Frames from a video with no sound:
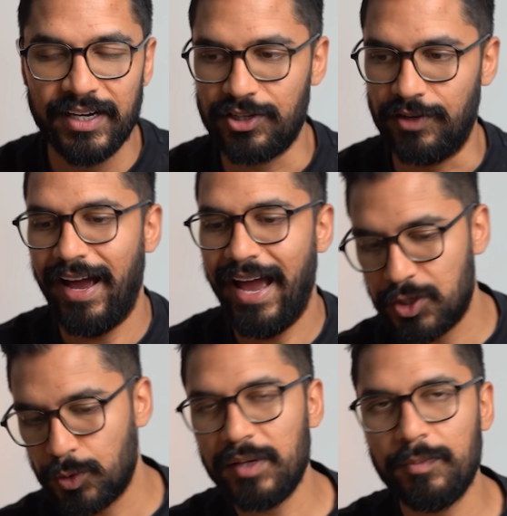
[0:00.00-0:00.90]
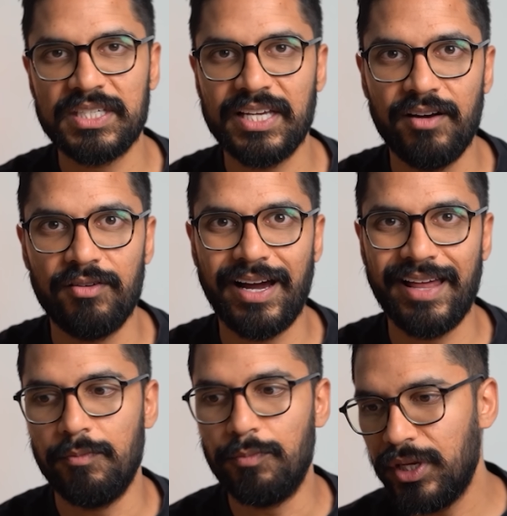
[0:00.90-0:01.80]
So if I had 20%,
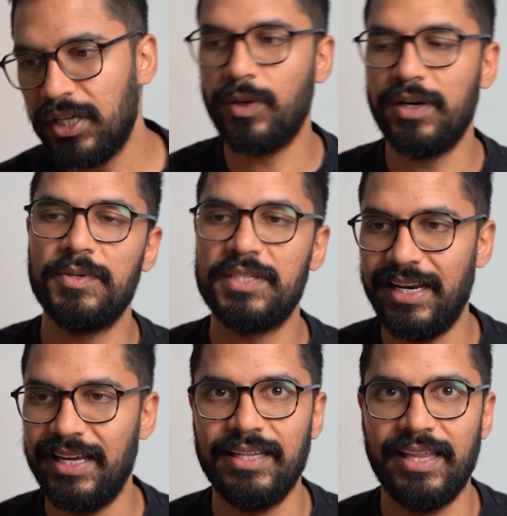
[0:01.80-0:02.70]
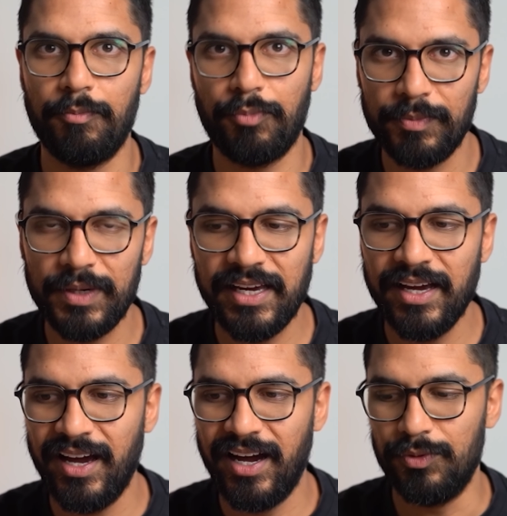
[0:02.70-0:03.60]
rather than putting 20% into that property,
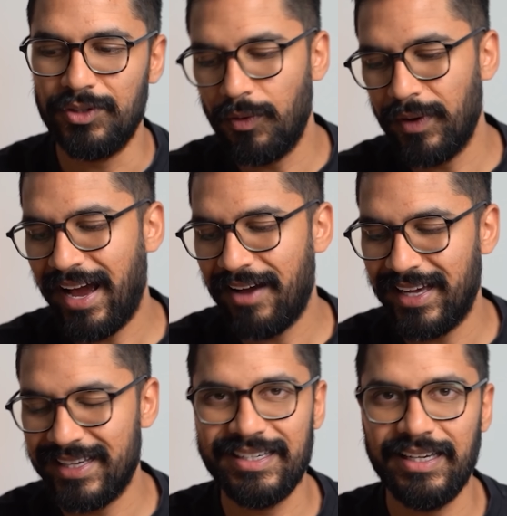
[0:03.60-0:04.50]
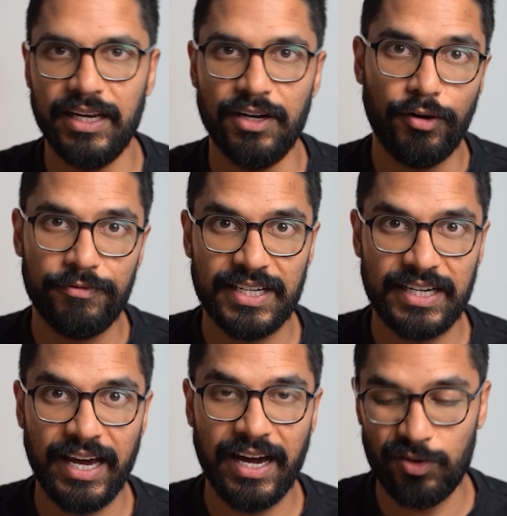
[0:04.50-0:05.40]
I would go and have that sit in an offset
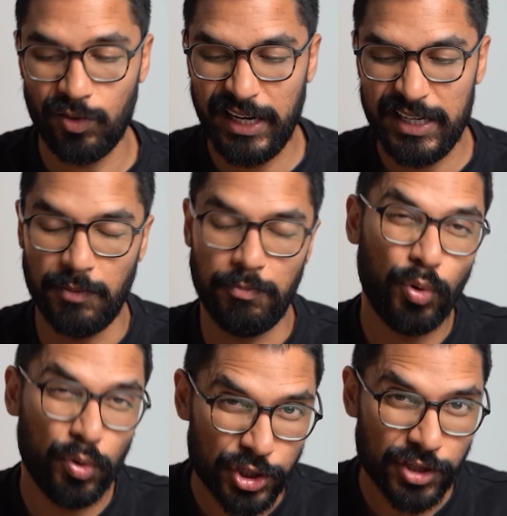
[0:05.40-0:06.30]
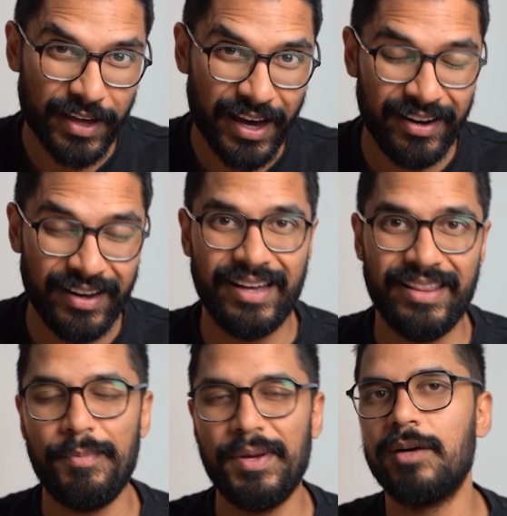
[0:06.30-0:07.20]
account, or at least a portion of that, and
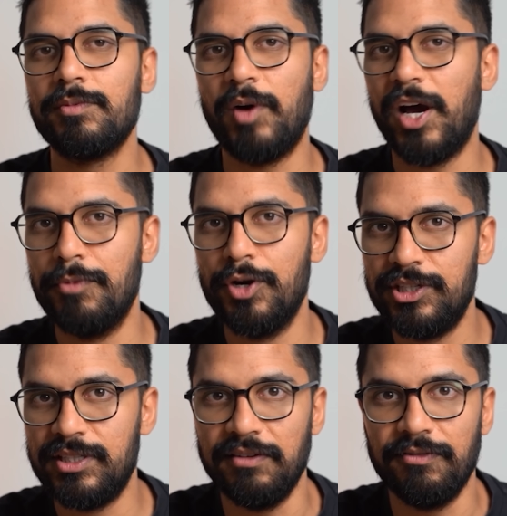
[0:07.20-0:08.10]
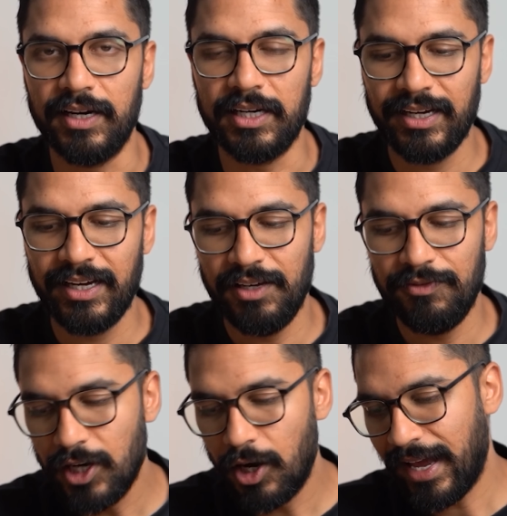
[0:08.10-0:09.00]
that becomes my emergency fund. If
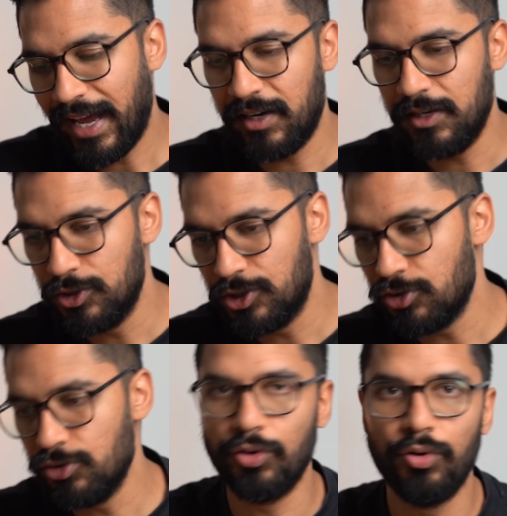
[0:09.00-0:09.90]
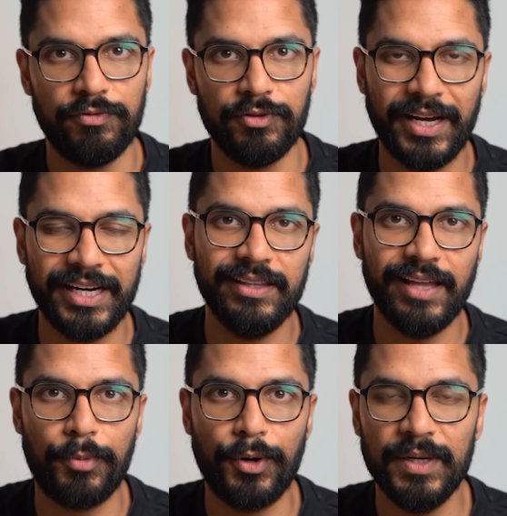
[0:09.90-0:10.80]
you go ahead and you just use all of your money in
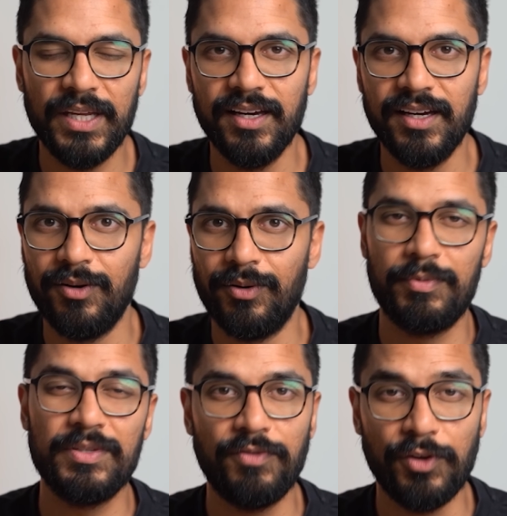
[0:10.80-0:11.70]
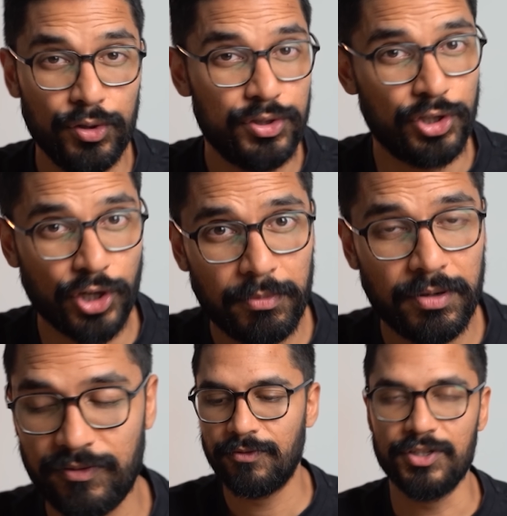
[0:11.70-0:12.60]
that property, what happens if you lose your job?
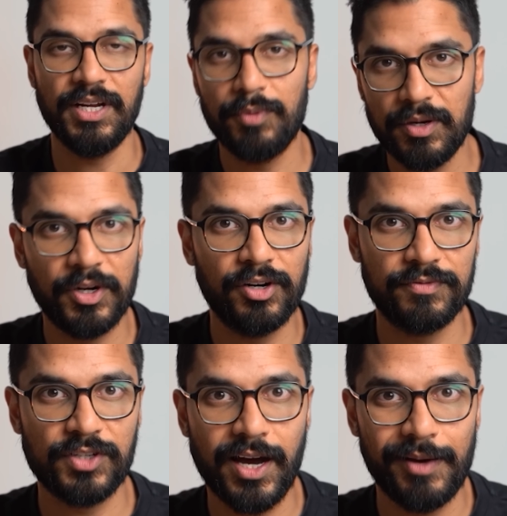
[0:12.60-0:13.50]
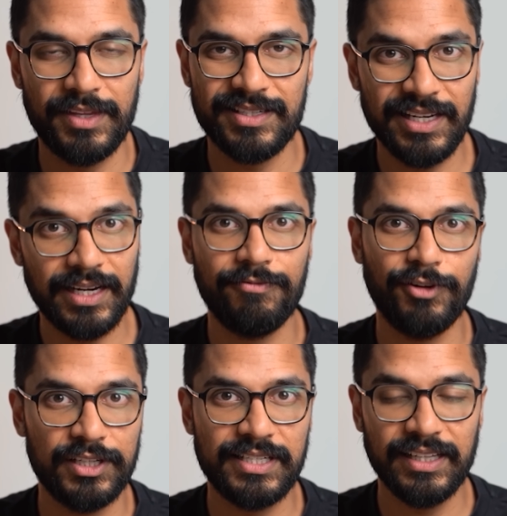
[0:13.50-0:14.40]
For a temporary period of time, there's income
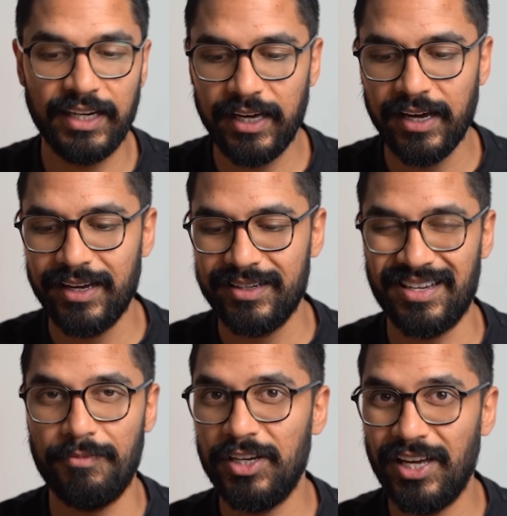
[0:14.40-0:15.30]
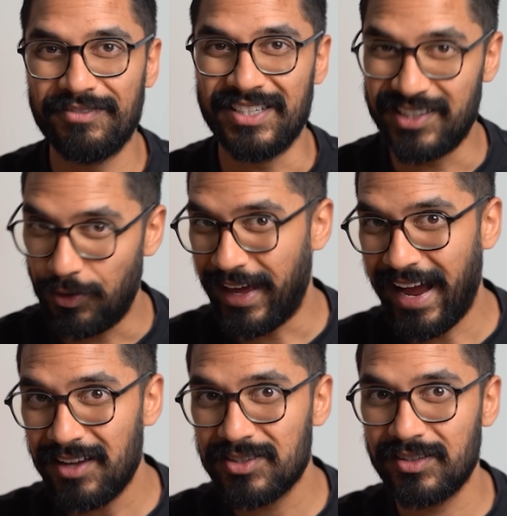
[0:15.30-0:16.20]
volatility. Does that mean you have to sell the
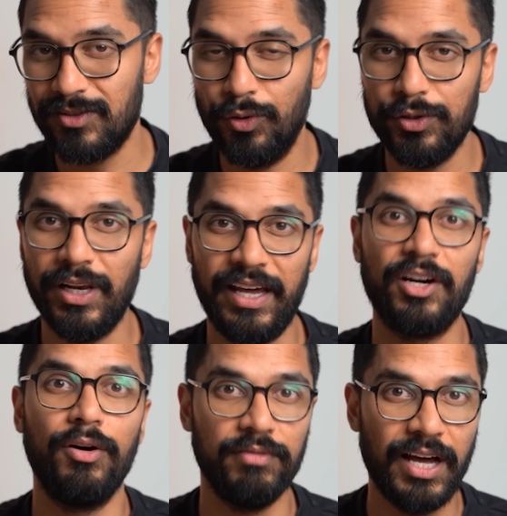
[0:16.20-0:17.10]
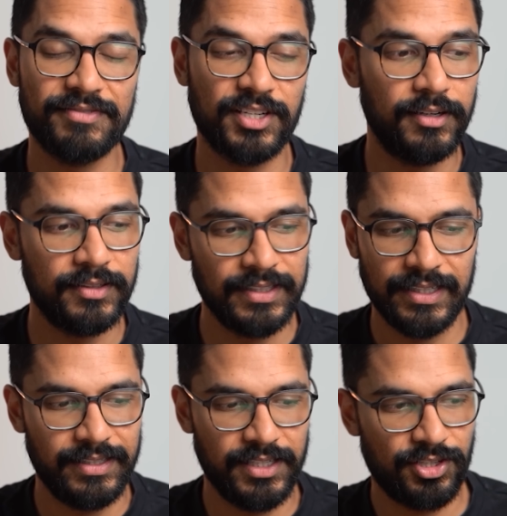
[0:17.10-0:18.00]
house, or you let go of lifestyle?
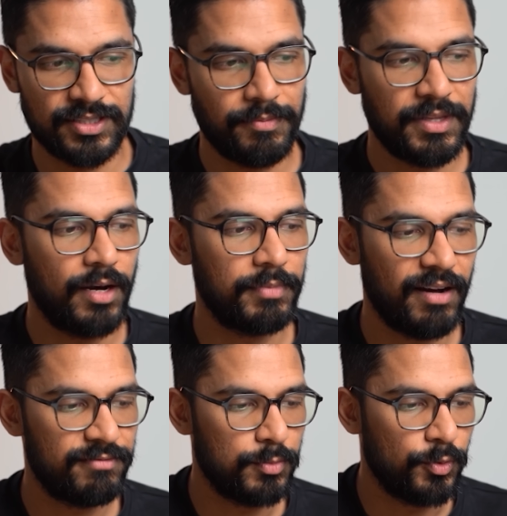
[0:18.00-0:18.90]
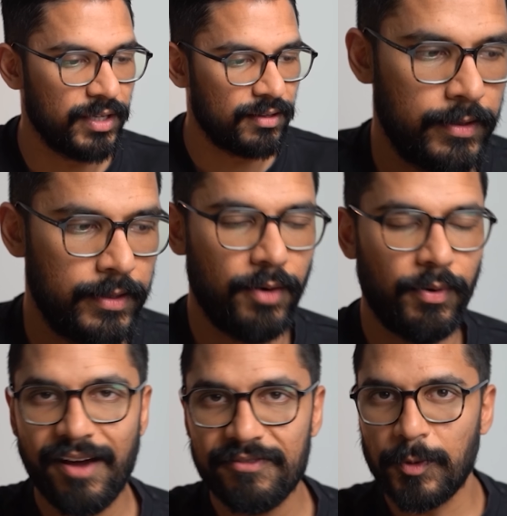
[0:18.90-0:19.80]
That's not something I'm comfortable with. Now, I
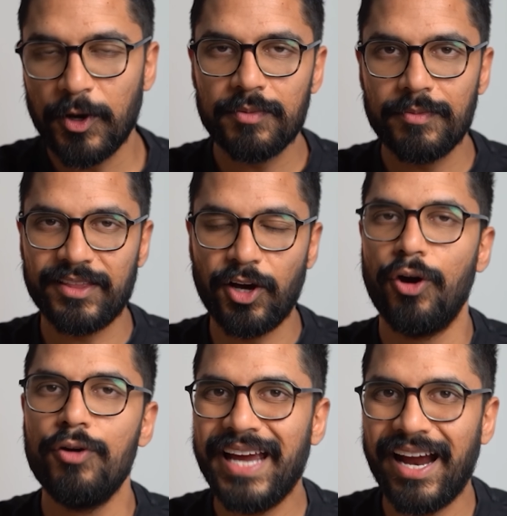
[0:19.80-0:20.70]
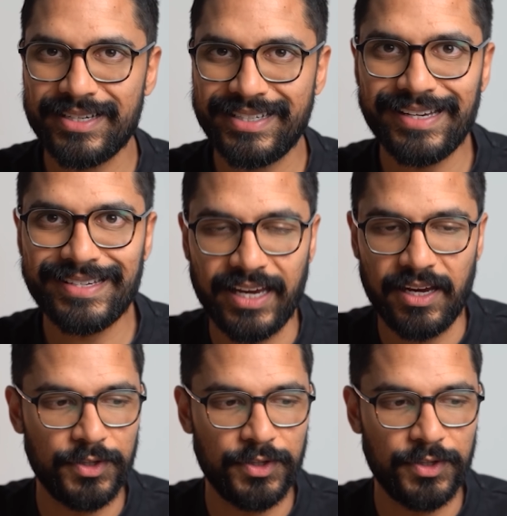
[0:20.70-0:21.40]
have spoken about the home guarantee scheme,